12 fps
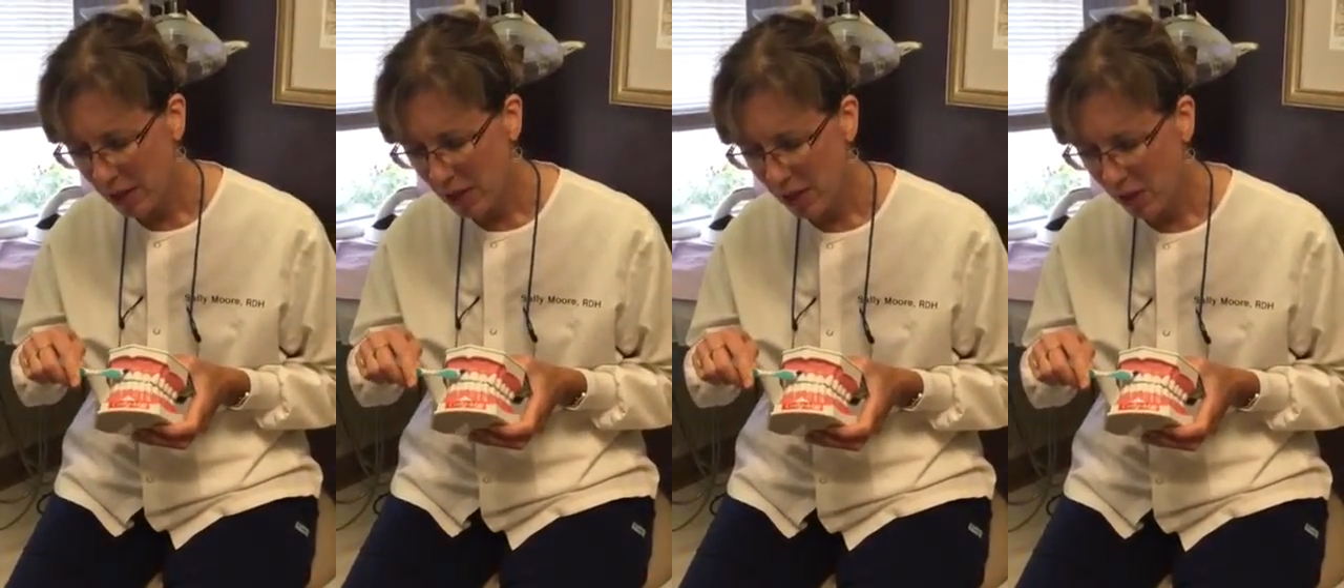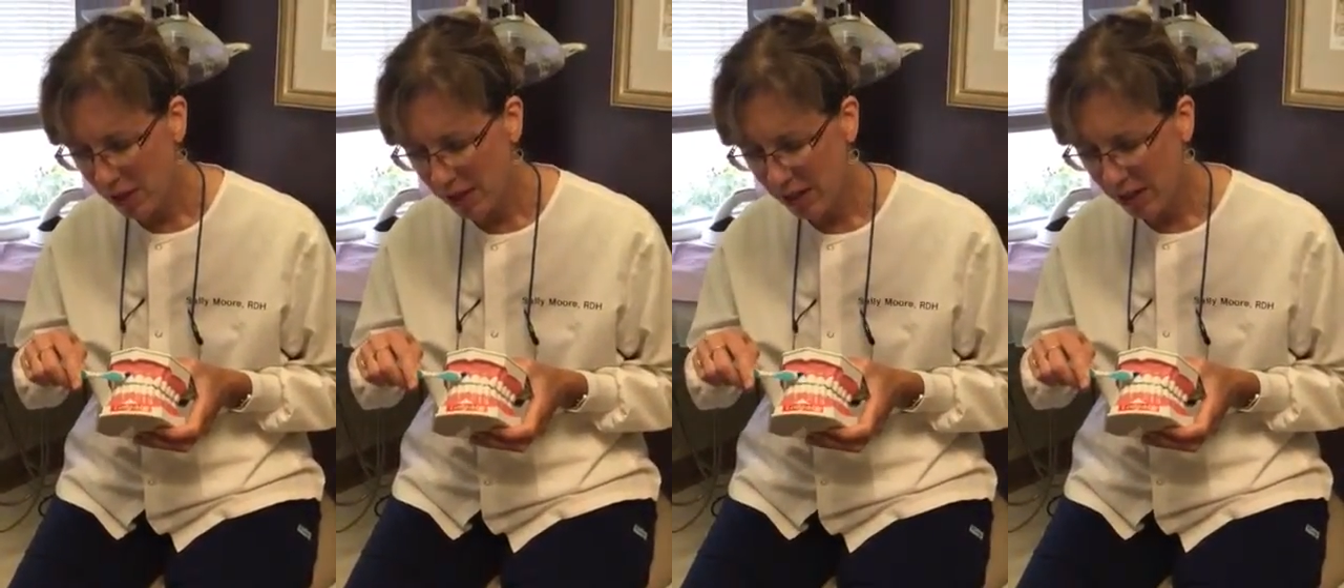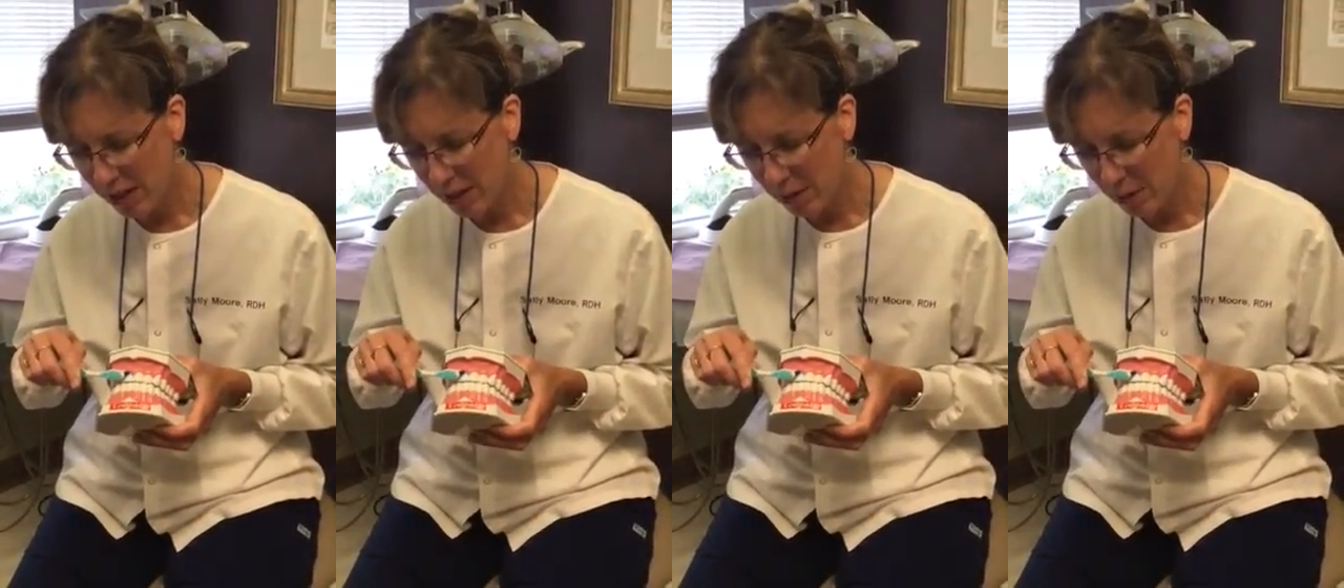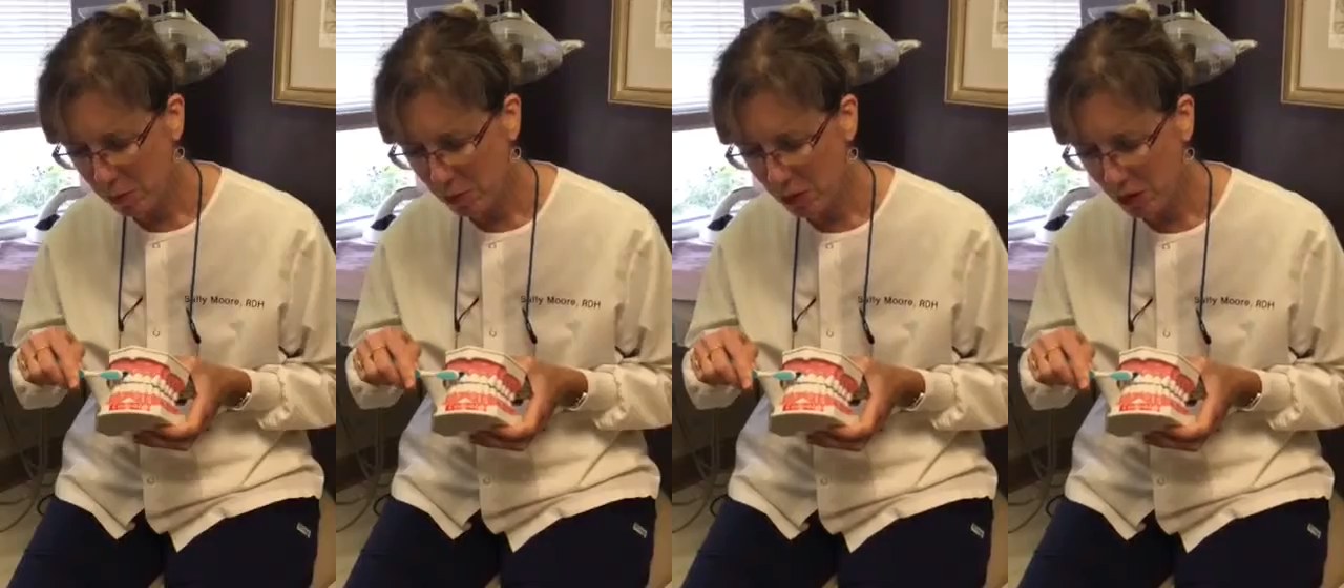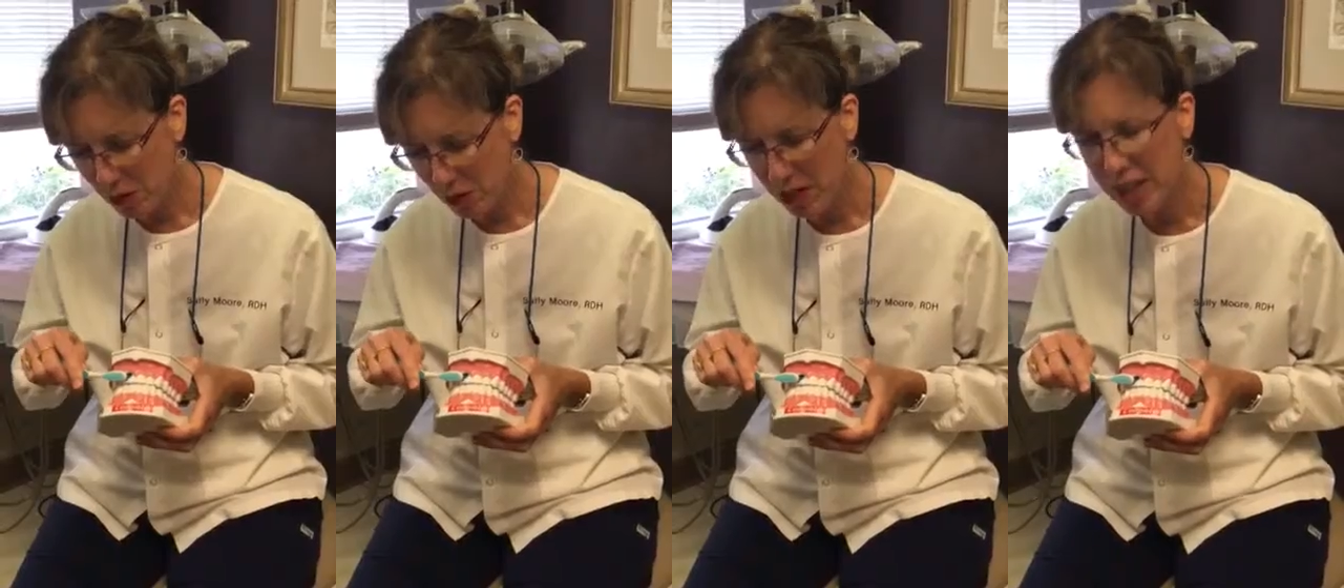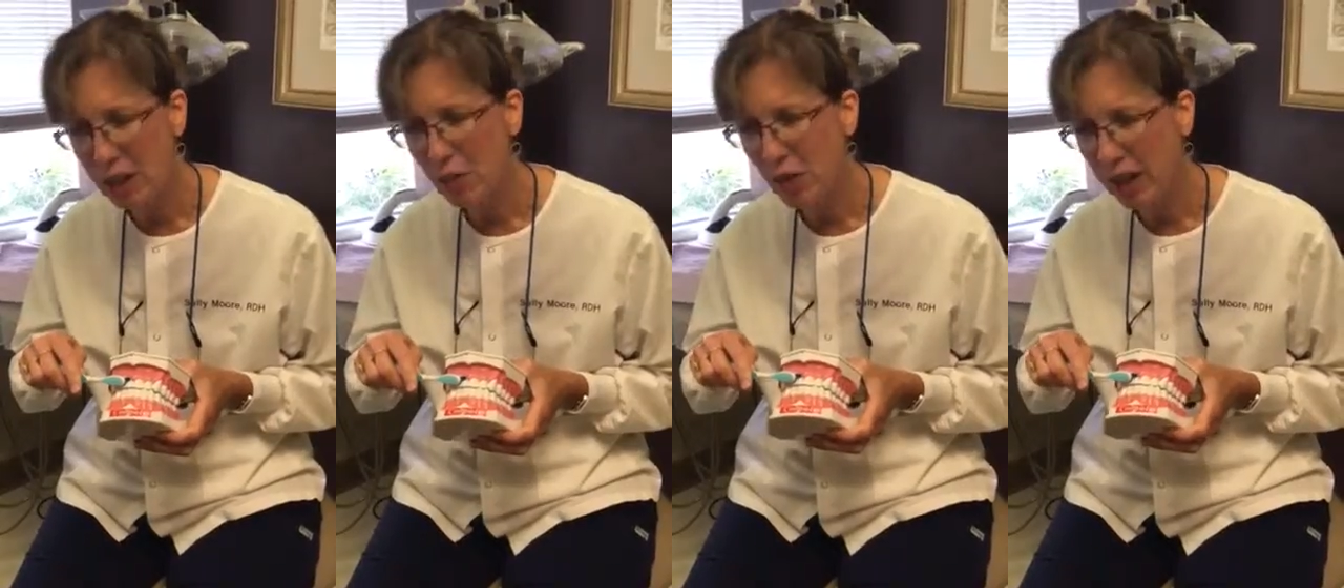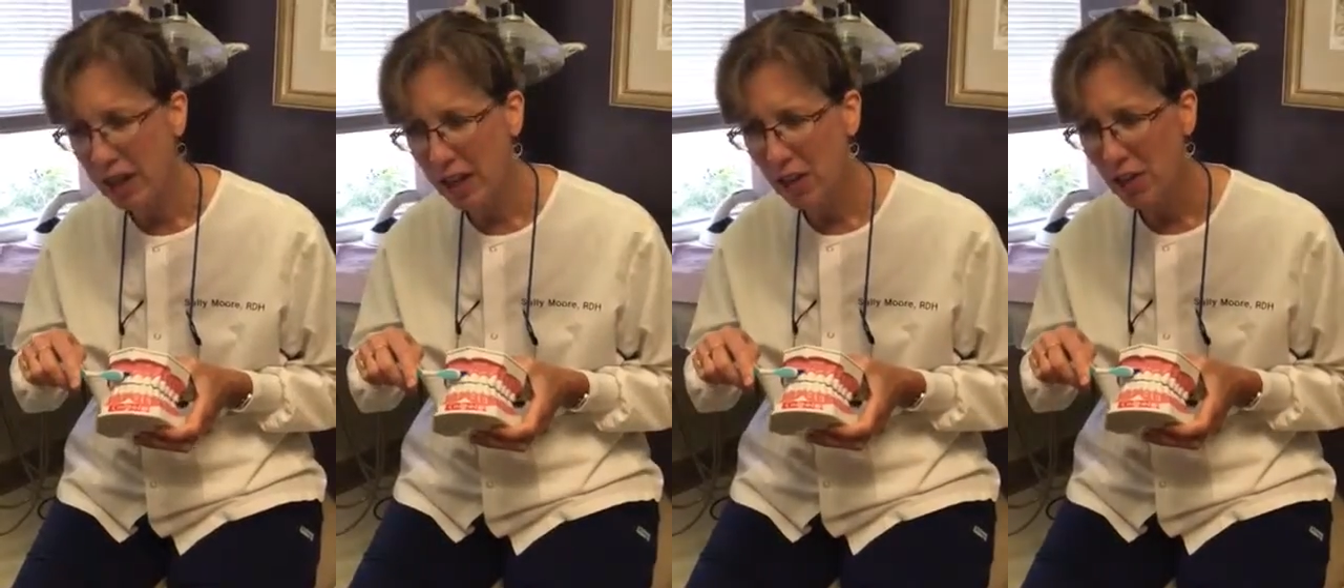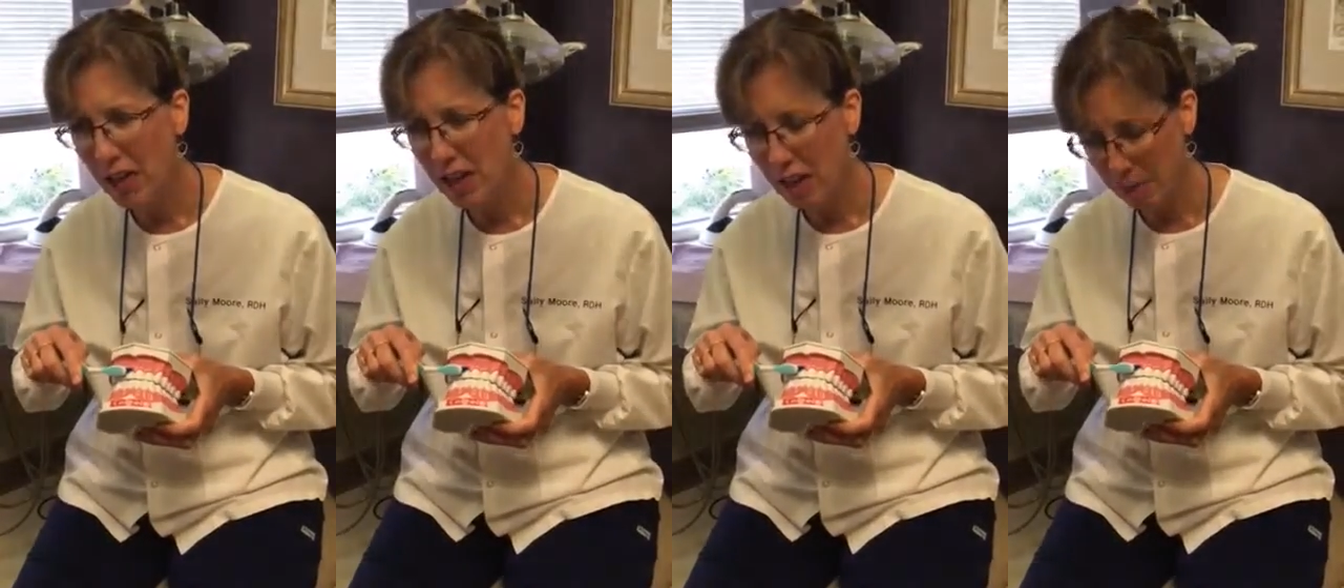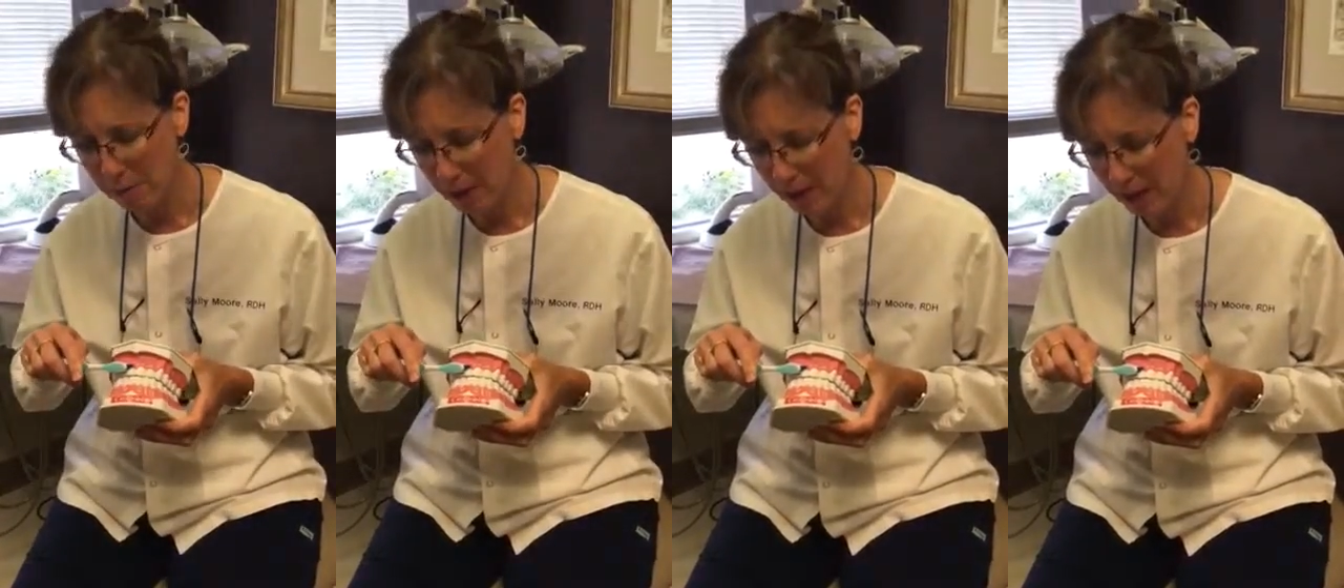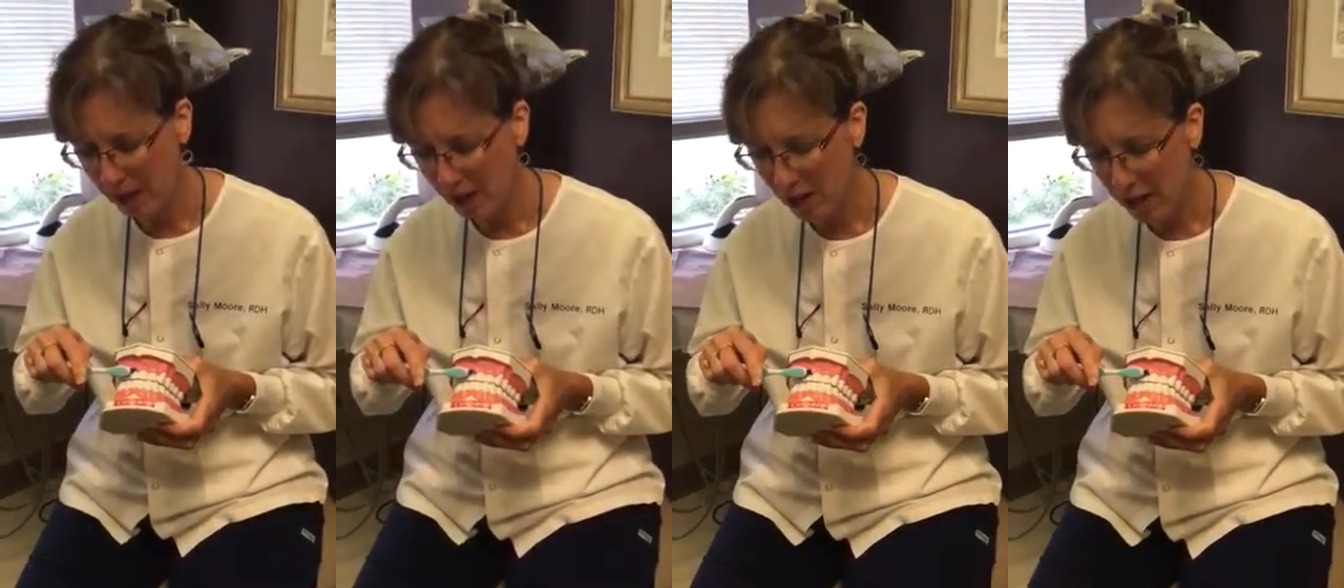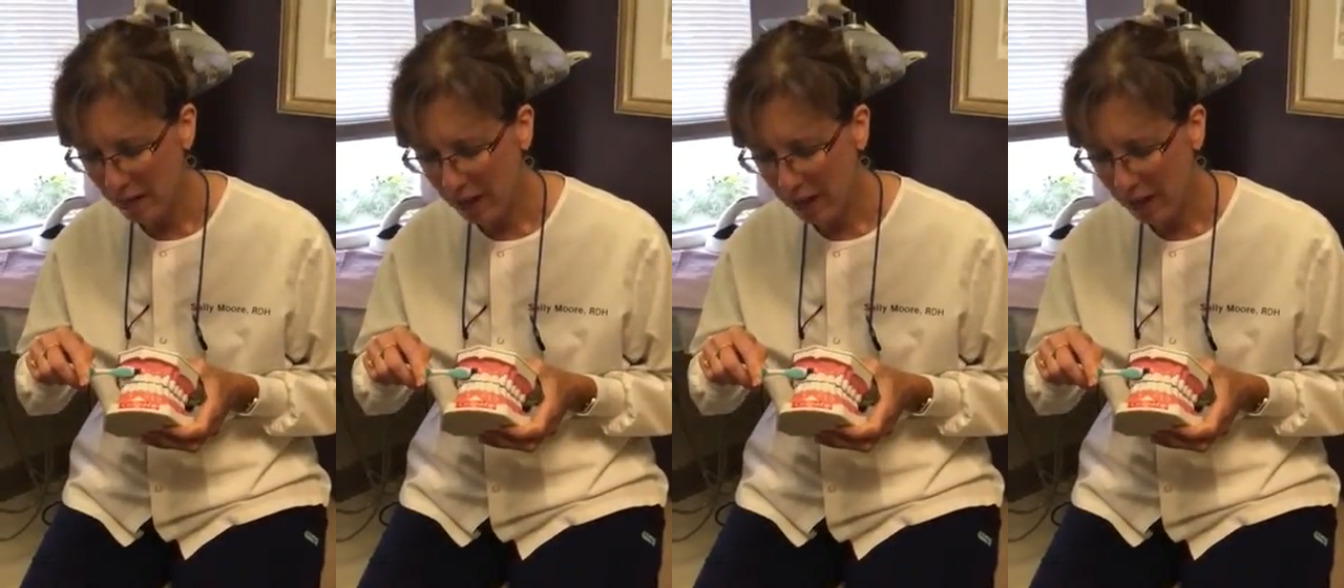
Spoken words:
so that the bristles just get right under the gum line there,